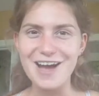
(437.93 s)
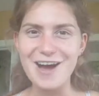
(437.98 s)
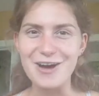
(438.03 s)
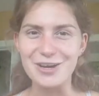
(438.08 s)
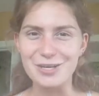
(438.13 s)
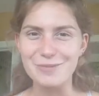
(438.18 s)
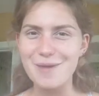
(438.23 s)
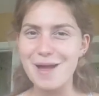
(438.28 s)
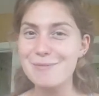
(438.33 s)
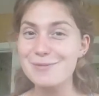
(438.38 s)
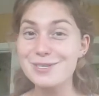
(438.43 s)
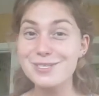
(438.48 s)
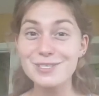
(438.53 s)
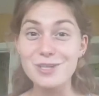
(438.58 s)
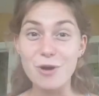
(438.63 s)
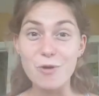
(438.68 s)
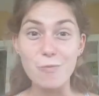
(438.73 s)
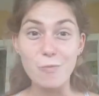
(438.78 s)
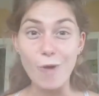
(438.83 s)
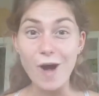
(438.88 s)
No, you'll probably
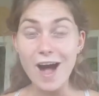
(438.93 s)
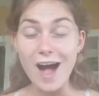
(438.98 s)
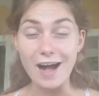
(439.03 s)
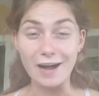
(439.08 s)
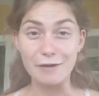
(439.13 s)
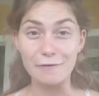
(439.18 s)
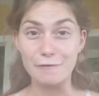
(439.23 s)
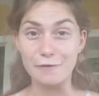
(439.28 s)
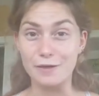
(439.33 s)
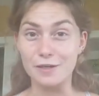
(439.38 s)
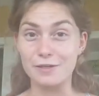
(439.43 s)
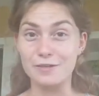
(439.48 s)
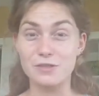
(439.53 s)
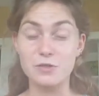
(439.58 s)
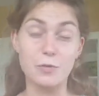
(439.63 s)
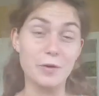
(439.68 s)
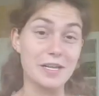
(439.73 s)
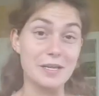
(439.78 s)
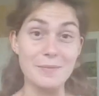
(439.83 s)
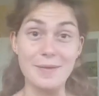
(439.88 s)
just go walk for
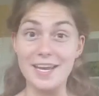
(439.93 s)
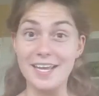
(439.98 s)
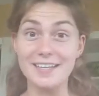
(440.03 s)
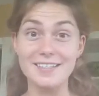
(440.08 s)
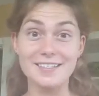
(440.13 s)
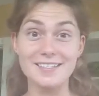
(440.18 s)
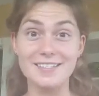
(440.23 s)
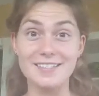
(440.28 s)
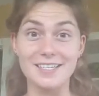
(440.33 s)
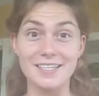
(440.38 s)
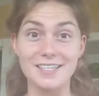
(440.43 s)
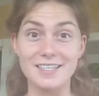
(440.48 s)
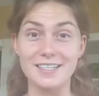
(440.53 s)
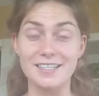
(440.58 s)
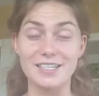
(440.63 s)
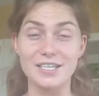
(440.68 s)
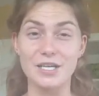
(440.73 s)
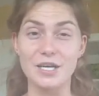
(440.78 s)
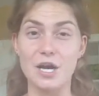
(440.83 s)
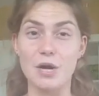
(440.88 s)
20 minutes,
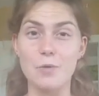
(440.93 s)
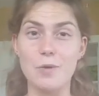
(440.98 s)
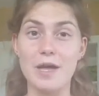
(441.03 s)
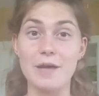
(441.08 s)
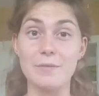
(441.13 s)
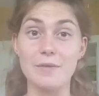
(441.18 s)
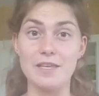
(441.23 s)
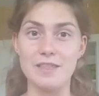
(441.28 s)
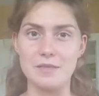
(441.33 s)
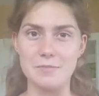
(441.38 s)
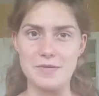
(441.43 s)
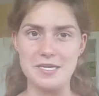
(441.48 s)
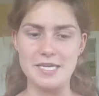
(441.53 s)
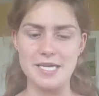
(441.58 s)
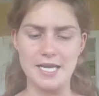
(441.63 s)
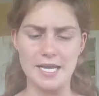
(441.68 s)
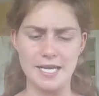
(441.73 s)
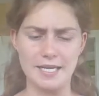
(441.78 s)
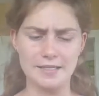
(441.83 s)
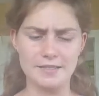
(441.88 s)
you know, in the
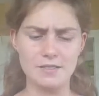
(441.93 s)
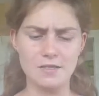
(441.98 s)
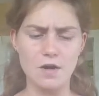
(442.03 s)
beginning.